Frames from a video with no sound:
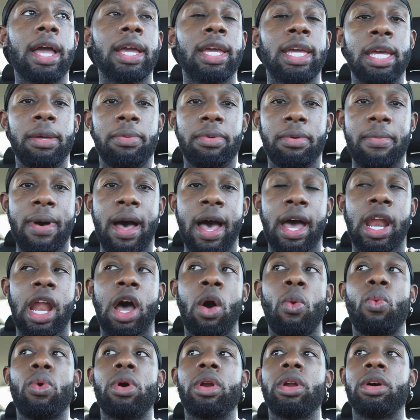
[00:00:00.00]
keep in mind,
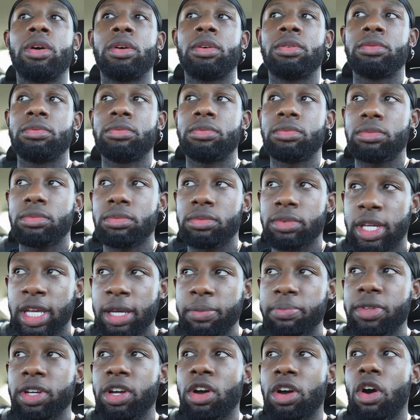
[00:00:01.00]
I want to
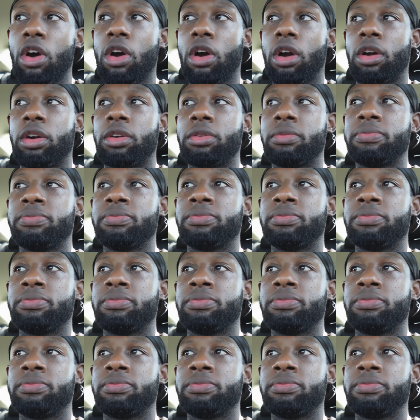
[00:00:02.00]
keep the car.